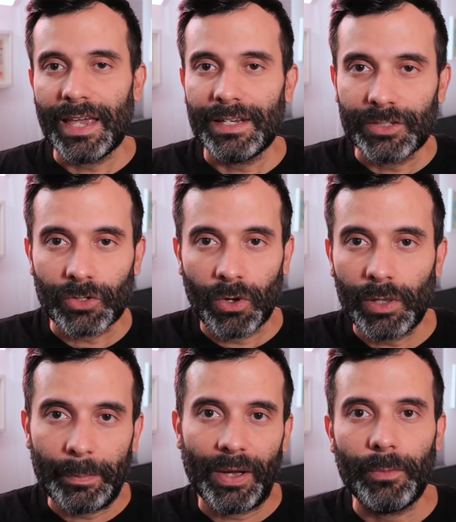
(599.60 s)
that is
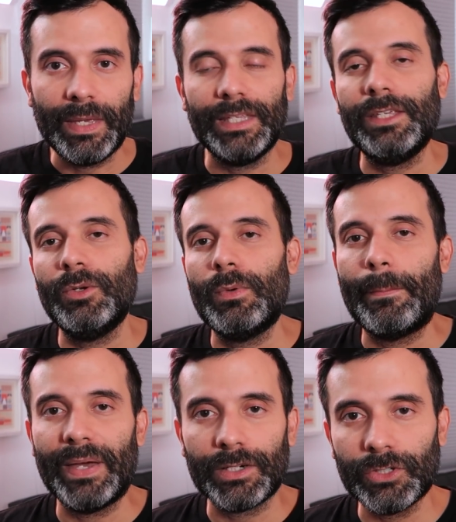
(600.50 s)
all about making you a
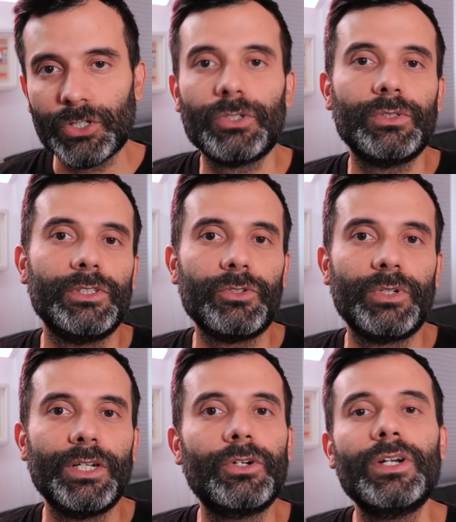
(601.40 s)
better digital
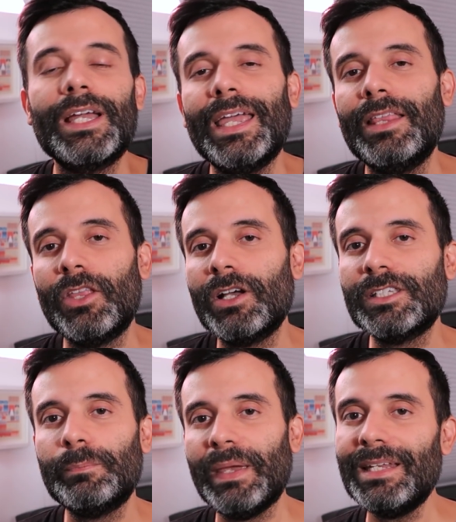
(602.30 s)
illustrator and
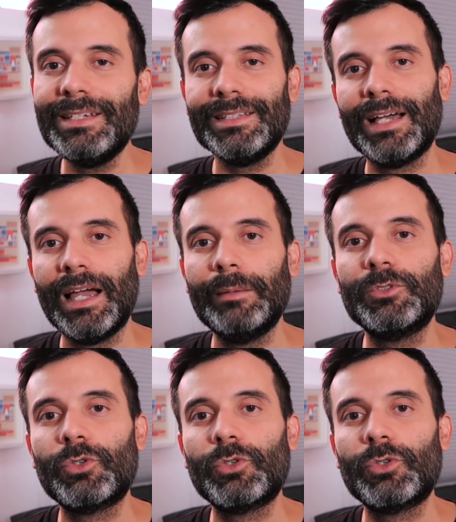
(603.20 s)
not spending time